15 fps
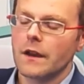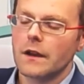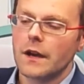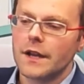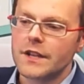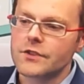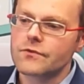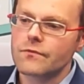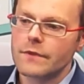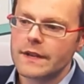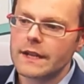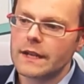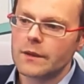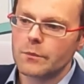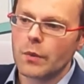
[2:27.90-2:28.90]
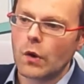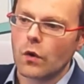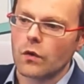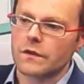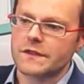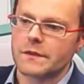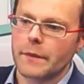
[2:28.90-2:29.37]
And it's really
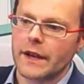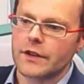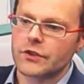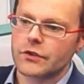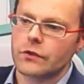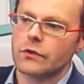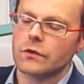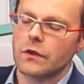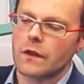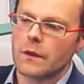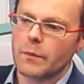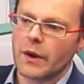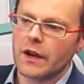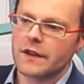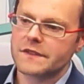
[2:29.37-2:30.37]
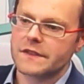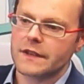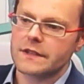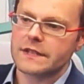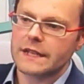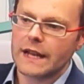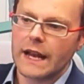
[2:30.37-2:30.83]
important to make sure that the
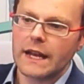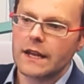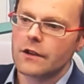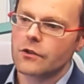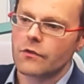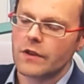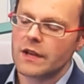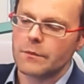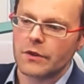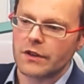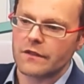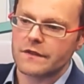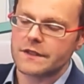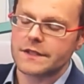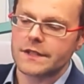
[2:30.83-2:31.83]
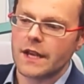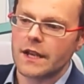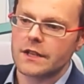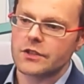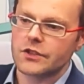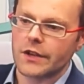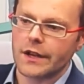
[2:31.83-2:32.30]
parties in any agreement of this
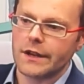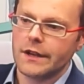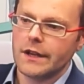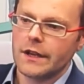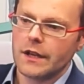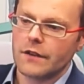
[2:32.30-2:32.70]
nature